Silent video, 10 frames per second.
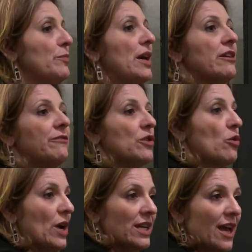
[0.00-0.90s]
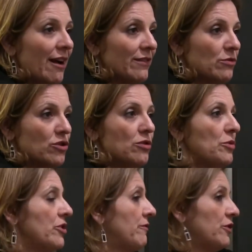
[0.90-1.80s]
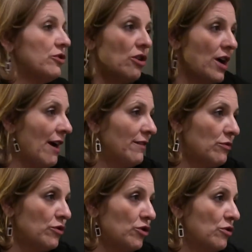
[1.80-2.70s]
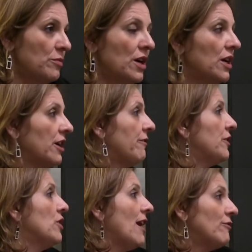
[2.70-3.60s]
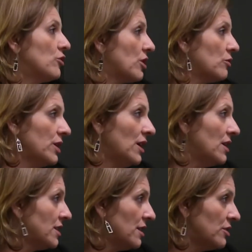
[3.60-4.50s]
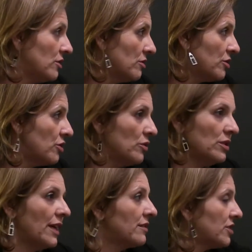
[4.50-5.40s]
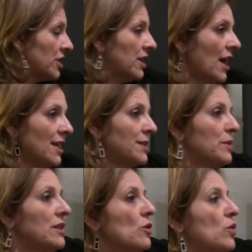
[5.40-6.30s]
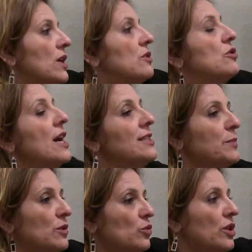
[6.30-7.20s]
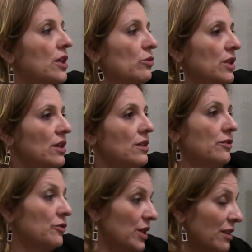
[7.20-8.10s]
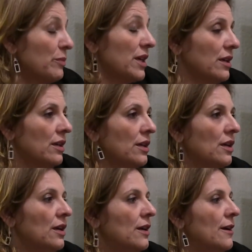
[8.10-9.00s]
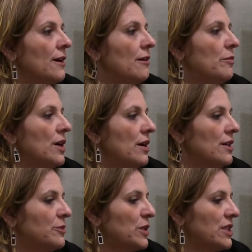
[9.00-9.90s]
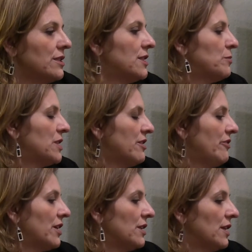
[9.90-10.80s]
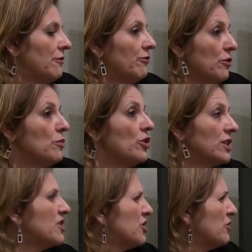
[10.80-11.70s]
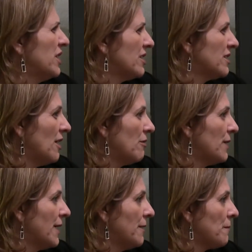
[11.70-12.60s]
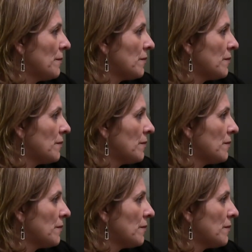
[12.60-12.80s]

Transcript: matter if you already have a room or if you don't have a room, if you have worked with us, and she has been the one who has been working with me specifically for more than 2 years now, right?